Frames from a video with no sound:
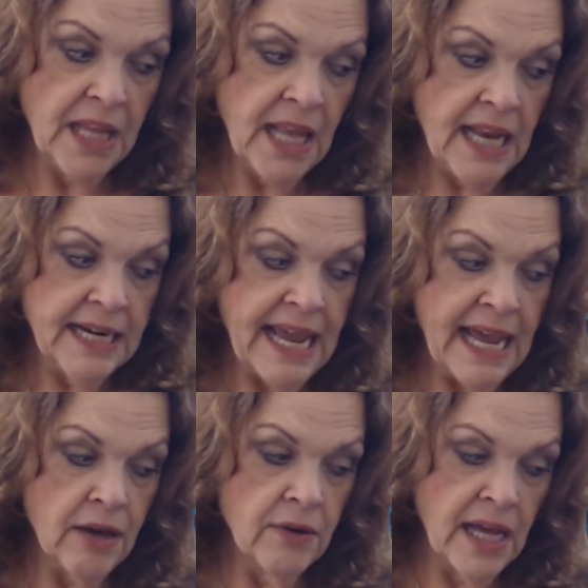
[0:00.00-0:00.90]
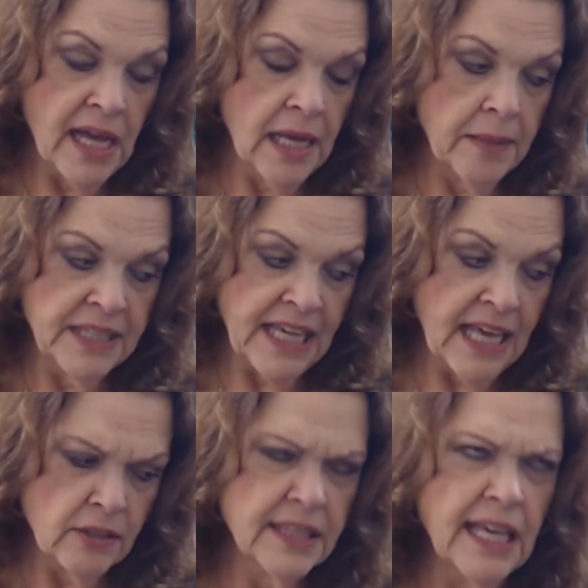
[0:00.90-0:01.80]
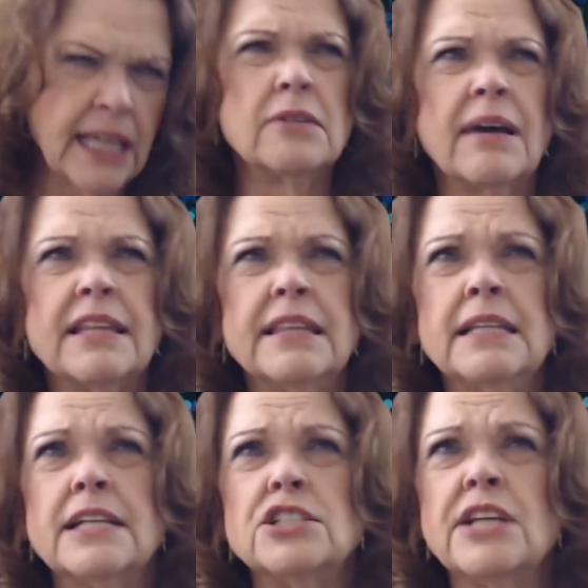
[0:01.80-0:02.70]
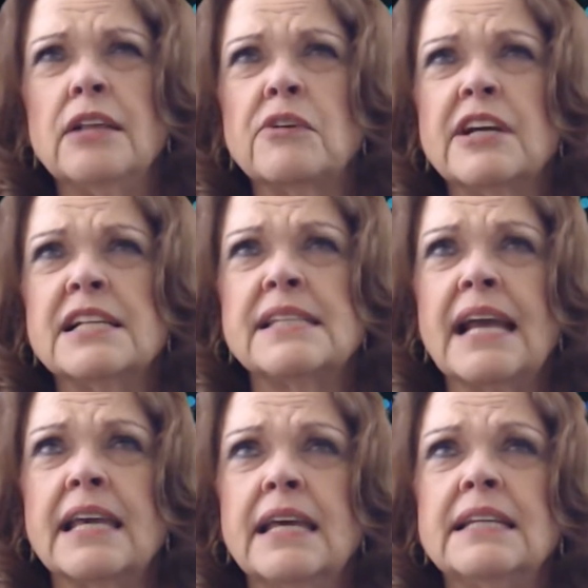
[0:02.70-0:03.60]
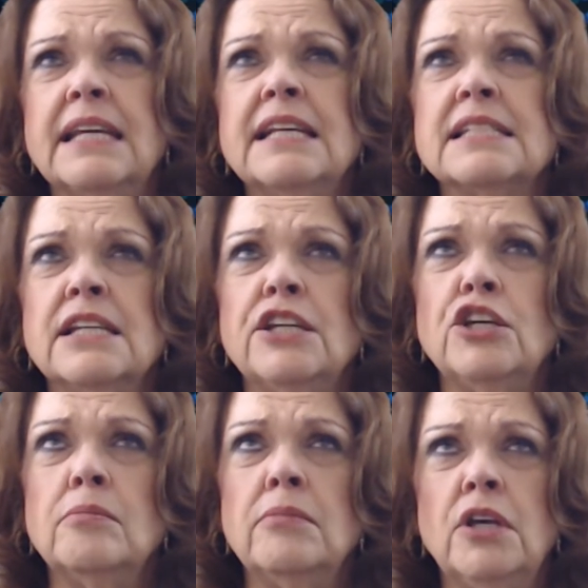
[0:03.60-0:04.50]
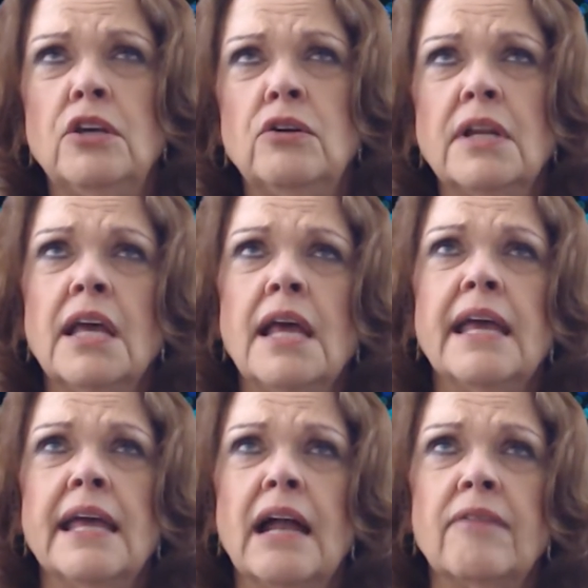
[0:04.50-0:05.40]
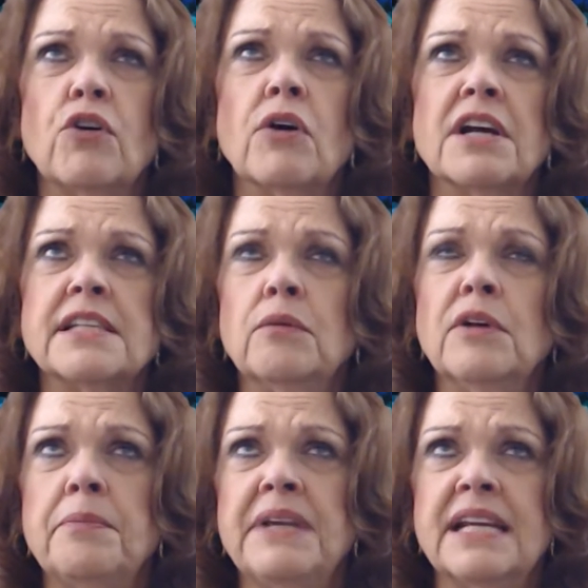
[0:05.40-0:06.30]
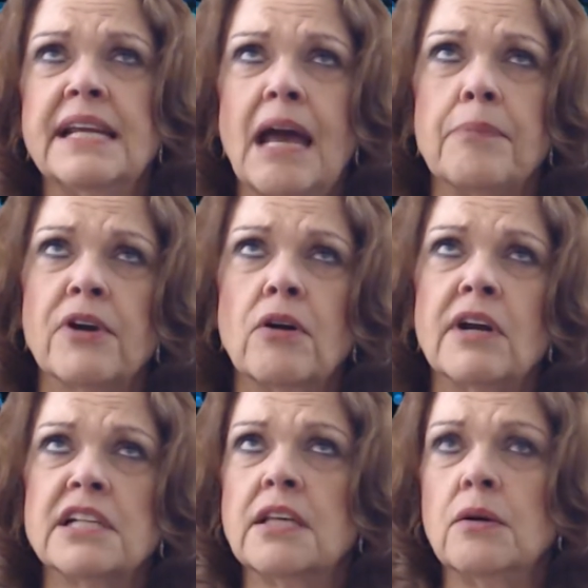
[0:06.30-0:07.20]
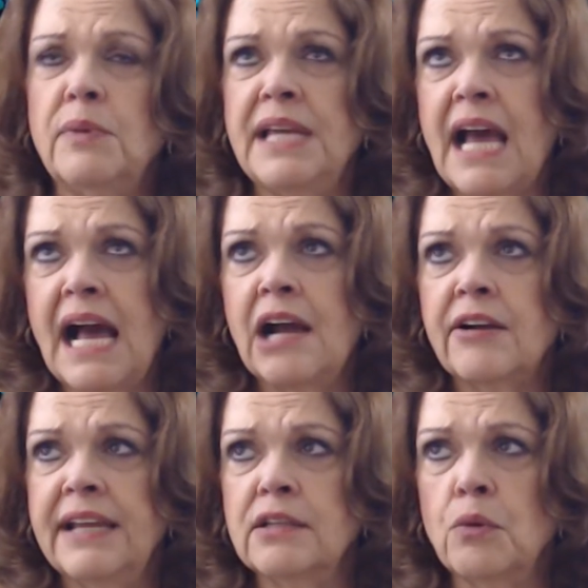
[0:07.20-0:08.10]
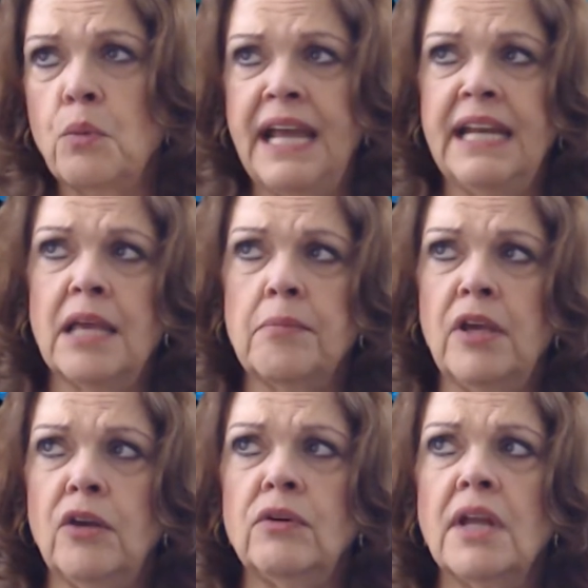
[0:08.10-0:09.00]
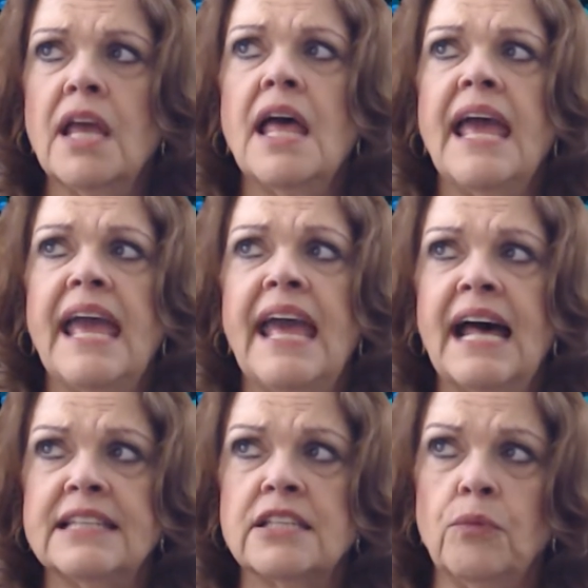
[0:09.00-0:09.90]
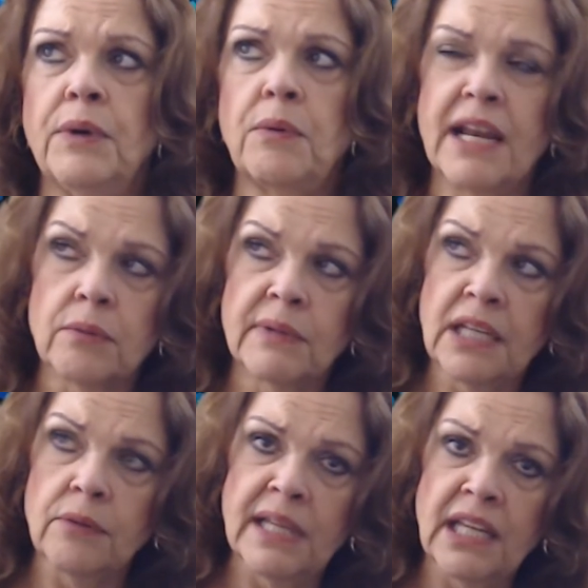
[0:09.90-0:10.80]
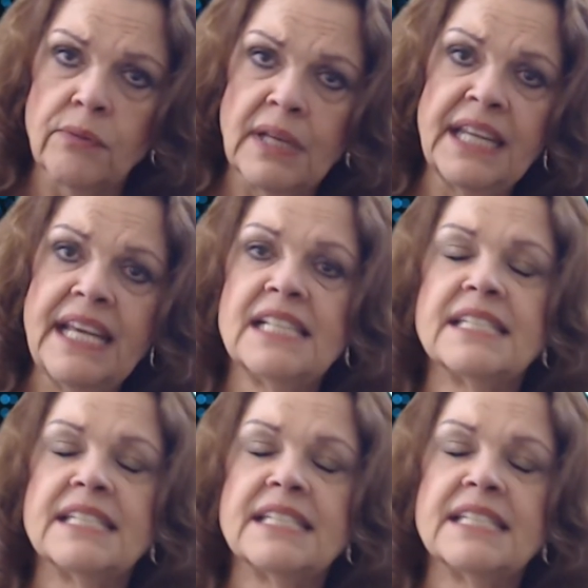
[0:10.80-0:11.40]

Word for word: Now, um, the other thing too, I think that January 2nd is the new moon. Now, of course, it will be in Capricorn, so we are in the waning moon, and so we want to really, really release.